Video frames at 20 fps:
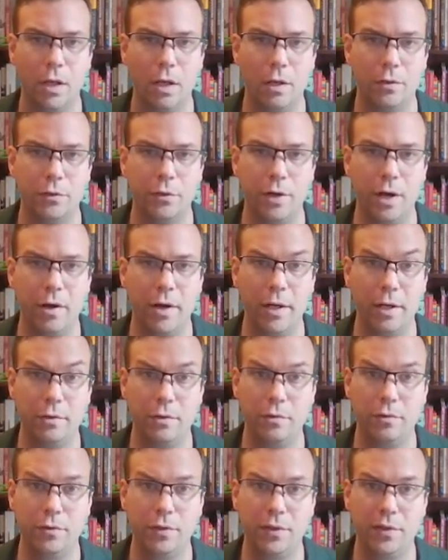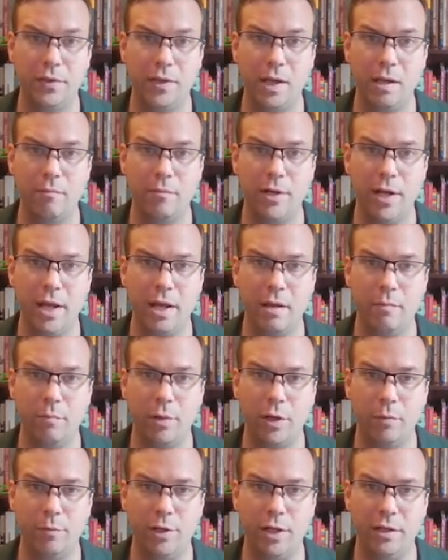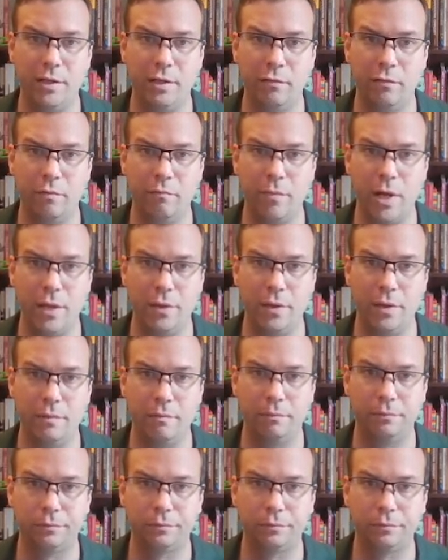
So now I can use the same name, but I'm in a different method.